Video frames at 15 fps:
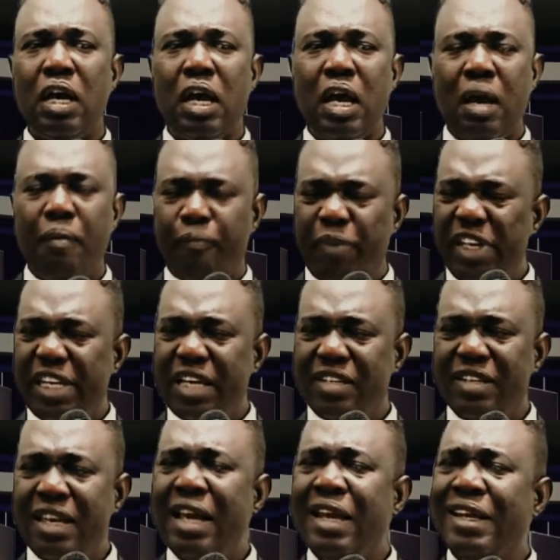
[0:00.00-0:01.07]
And Peter
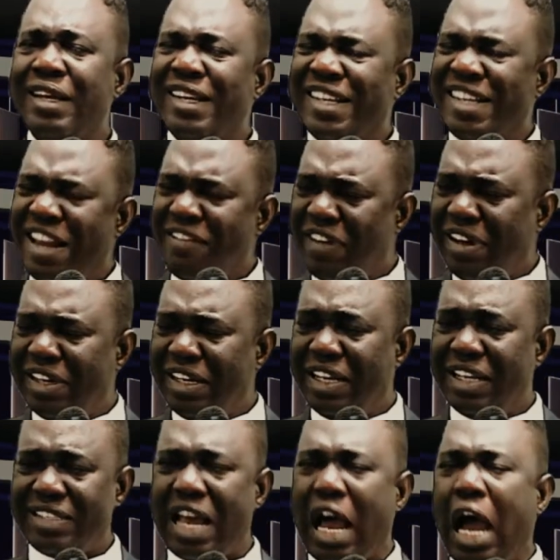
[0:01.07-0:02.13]
said,
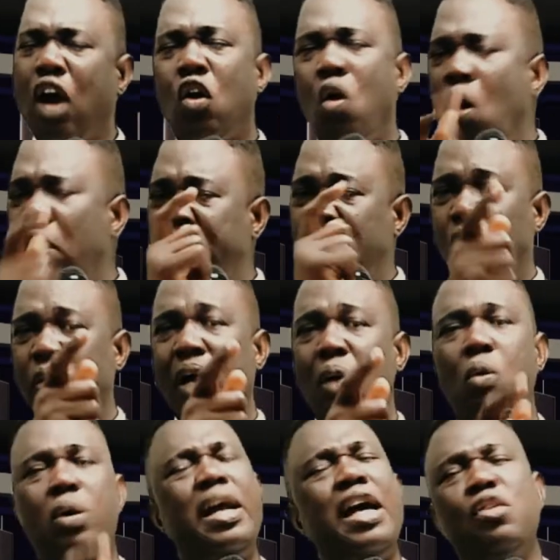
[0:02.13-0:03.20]
nevertheless, according to that
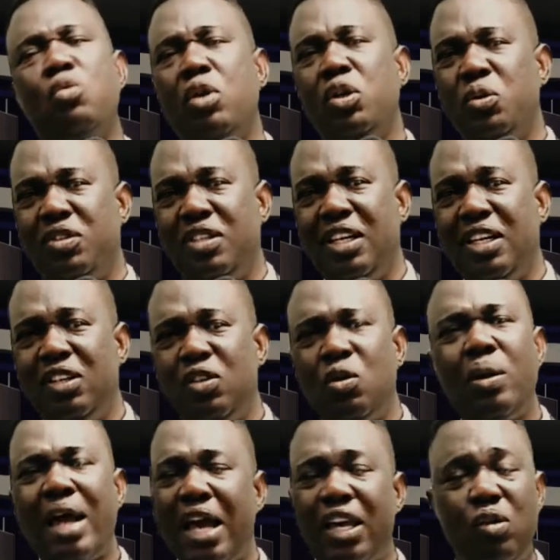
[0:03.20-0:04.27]
word, that's what you say. Don't
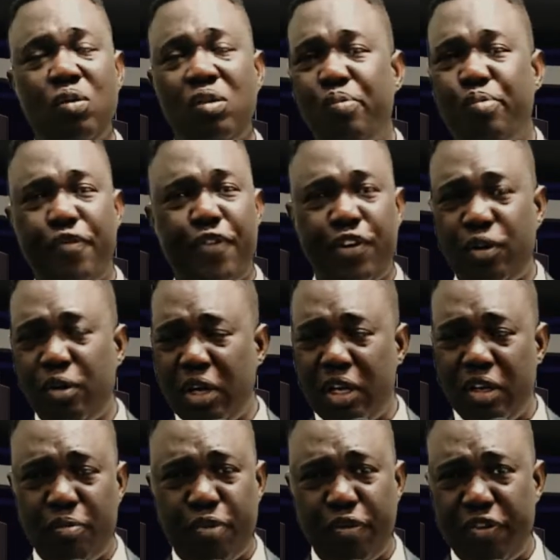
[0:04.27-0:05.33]
argue with the, prophet, uh, the
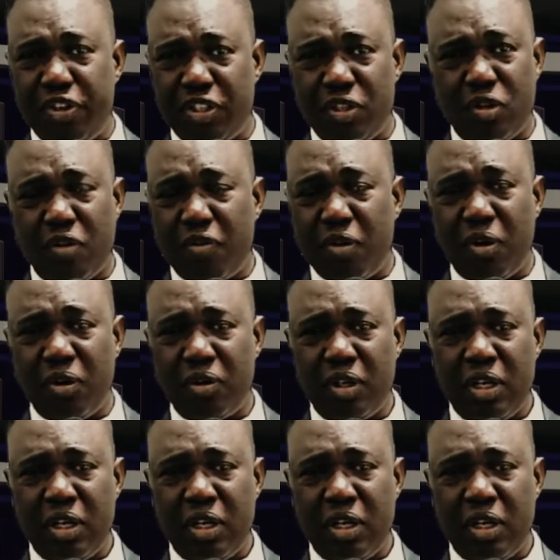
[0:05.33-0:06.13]
prophecies of God.